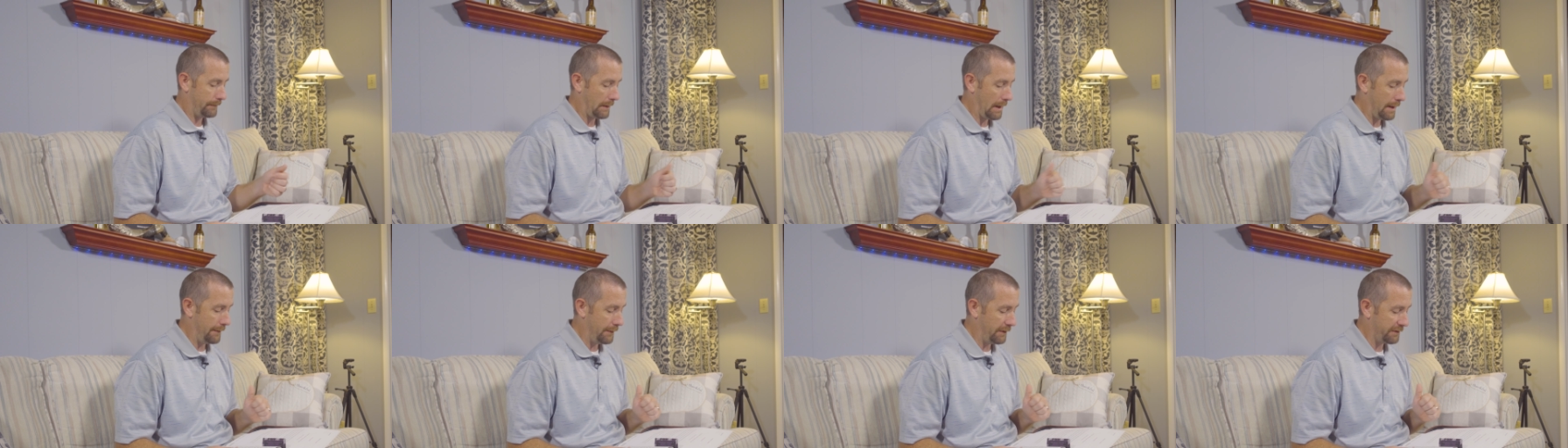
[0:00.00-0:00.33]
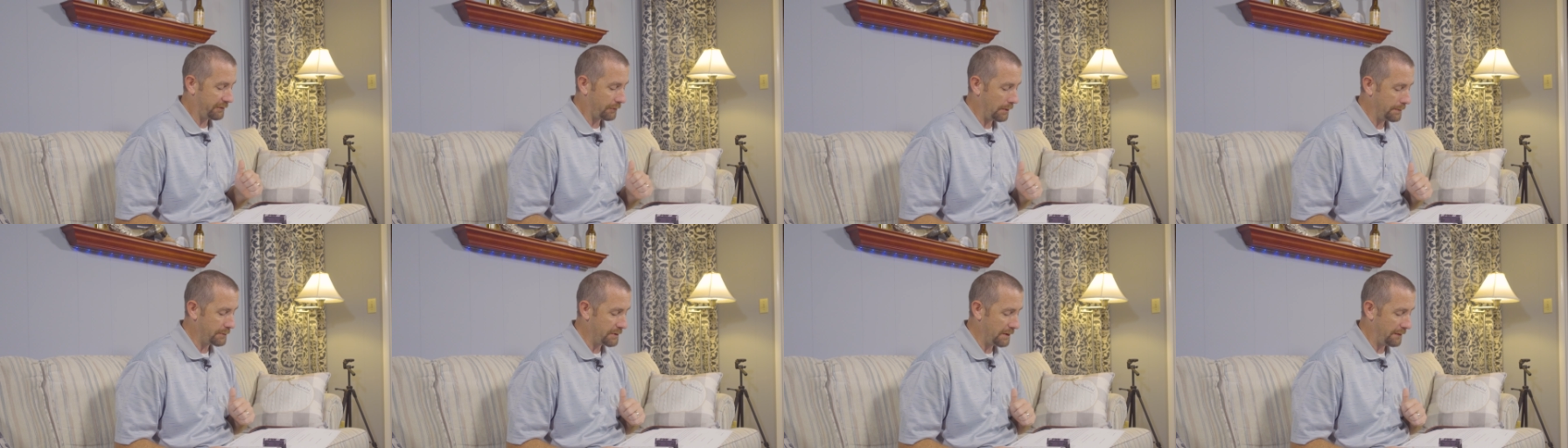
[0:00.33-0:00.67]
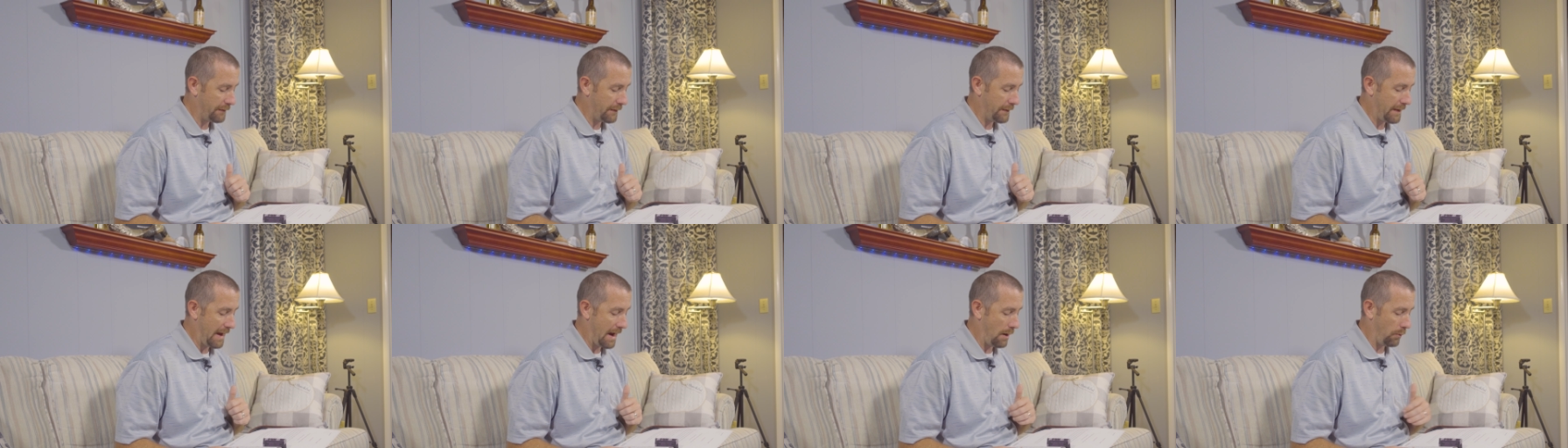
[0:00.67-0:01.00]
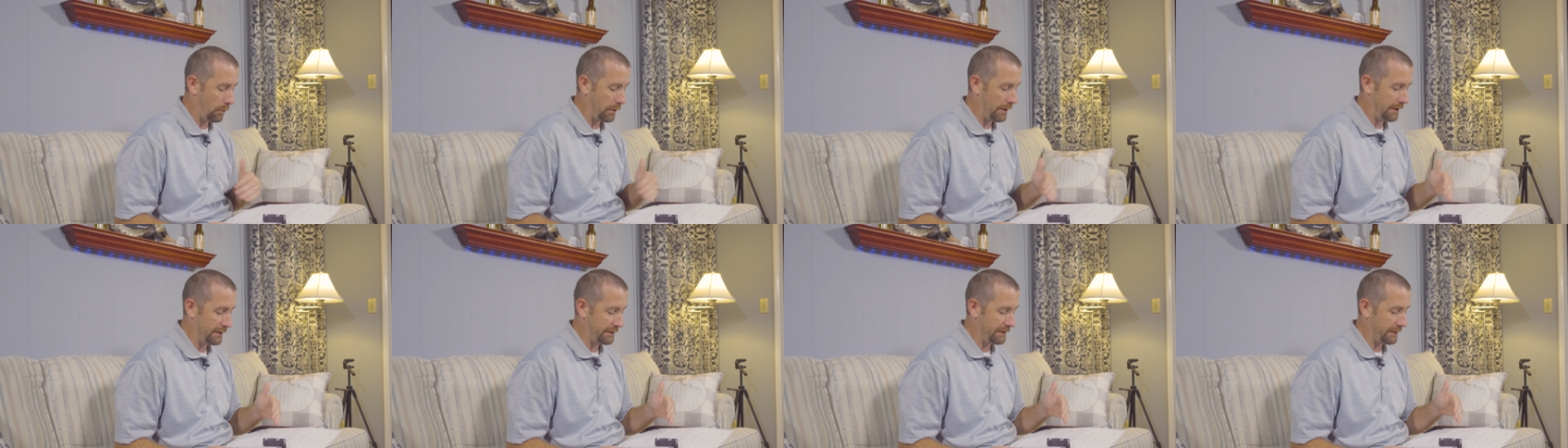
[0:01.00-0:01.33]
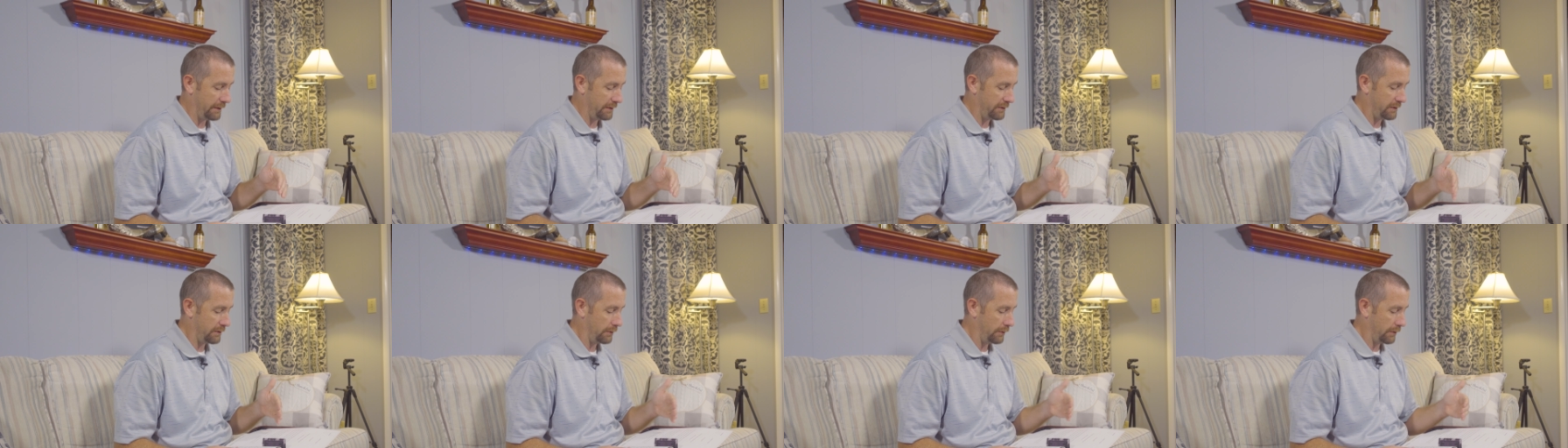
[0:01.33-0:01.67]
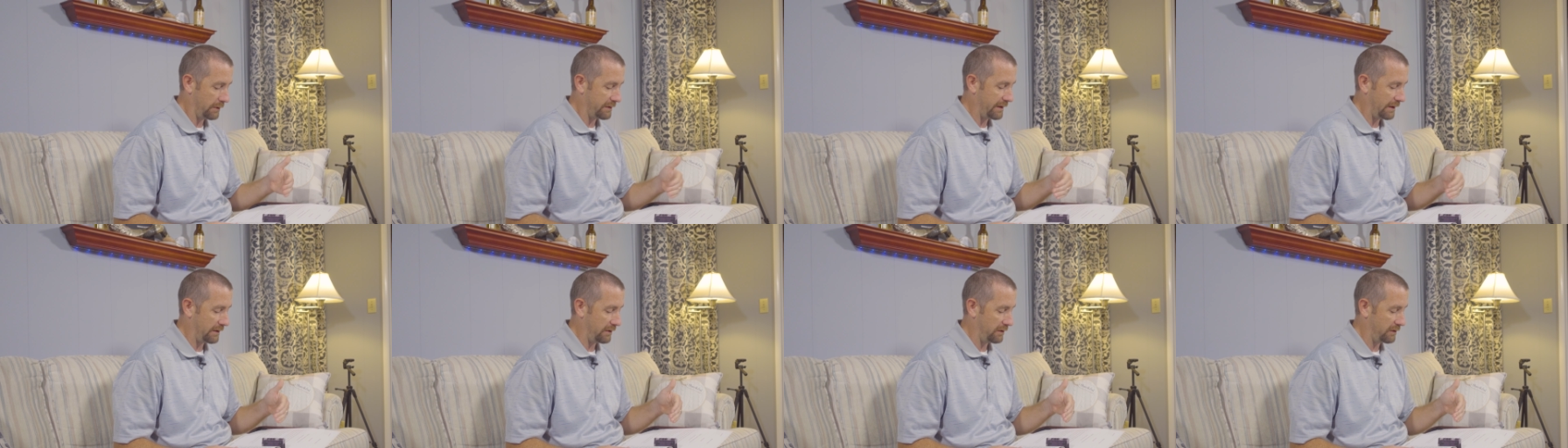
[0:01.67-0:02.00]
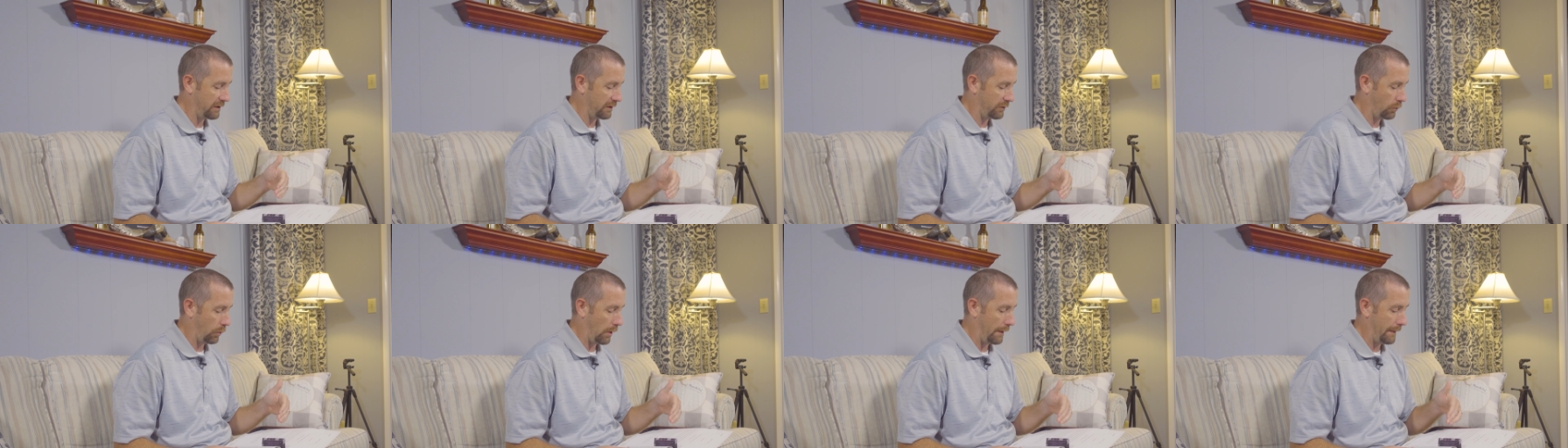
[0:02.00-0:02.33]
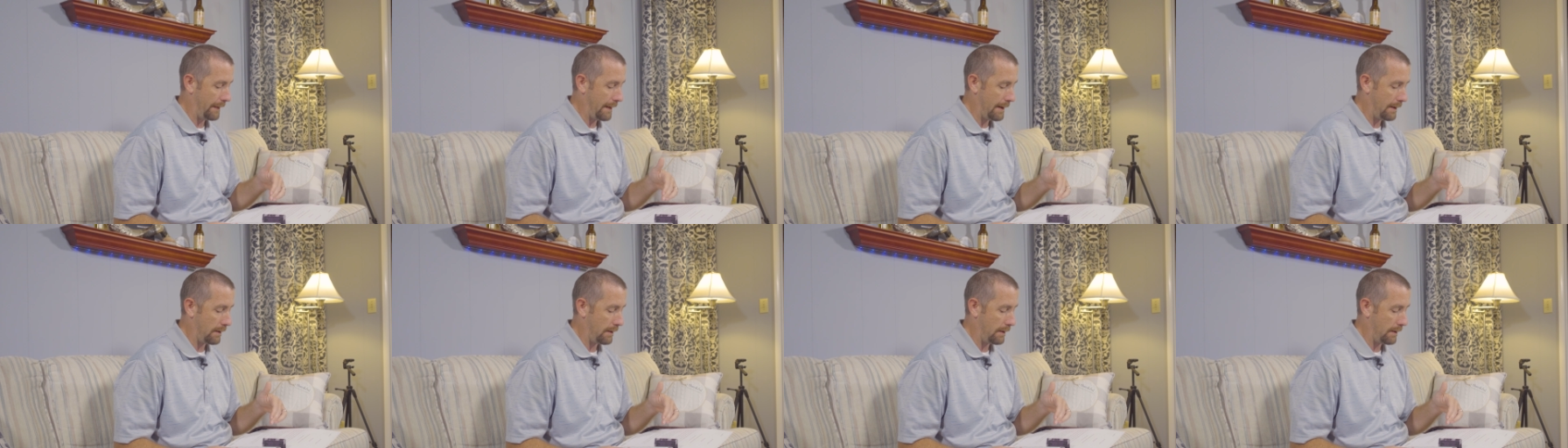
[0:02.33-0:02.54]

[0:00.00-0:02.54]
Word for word: And the scripture for that was, there looks like there's just one